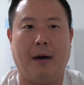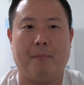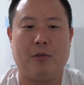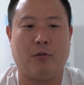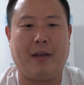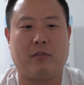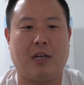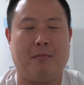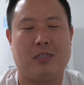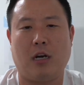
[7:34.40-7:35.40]
you only have to
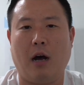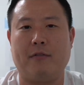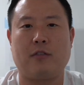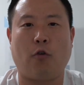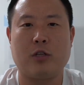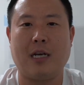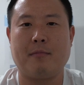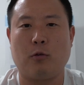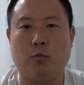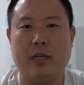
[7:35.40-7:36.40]
come into the office 4 times
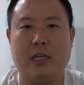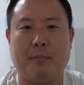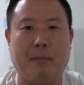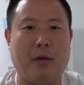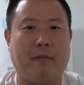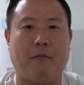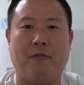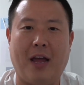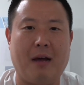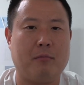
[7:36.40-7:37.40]
a week. Maybe you have a
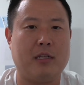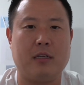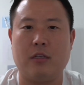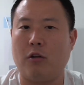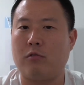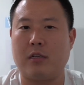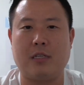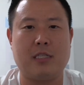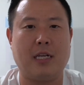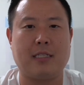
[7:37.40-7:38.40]
family,
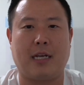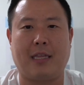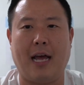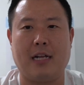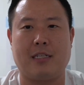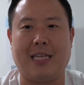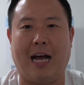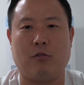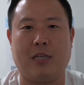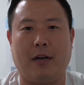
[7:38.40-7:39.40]
just things like that, just
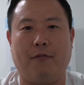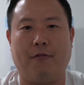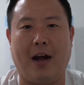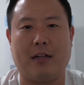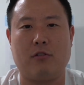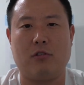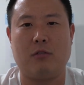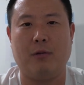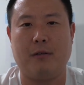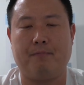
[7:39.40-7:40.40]
outside factors.
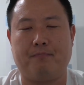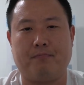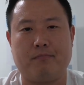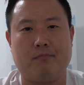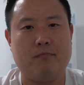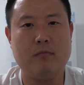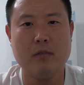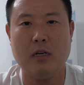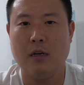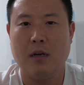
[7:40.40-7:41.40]
But
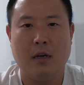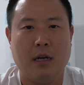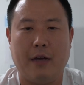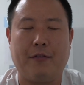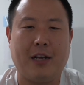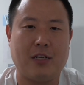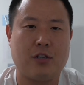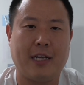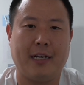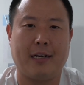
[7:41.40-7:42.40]
if you guys are
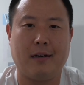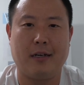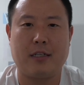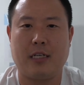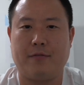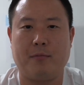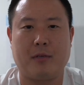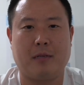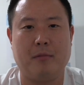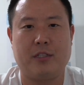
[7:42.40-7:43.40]
getting undercut from your
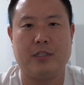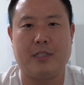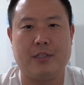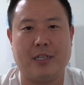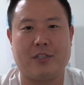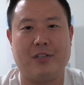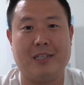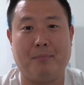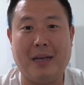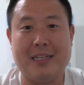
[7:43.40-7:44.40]
commissions and you guys are
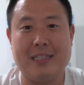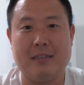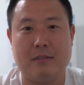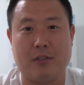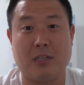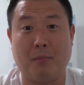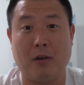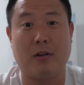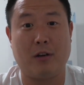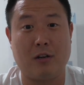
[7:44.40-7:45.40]
independent
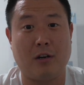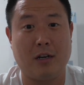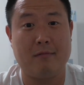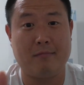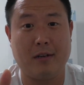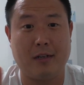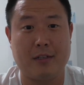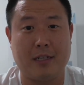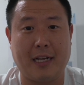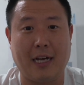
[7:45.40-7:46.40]
or
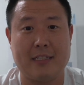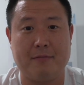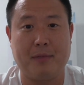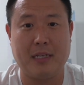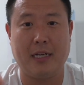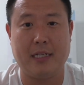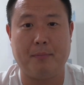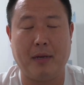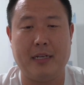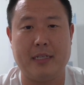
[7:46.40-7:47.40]
under the guise of being
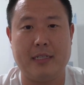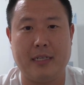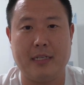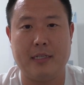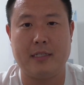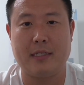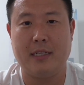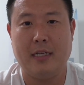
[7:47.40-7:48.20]
independent, and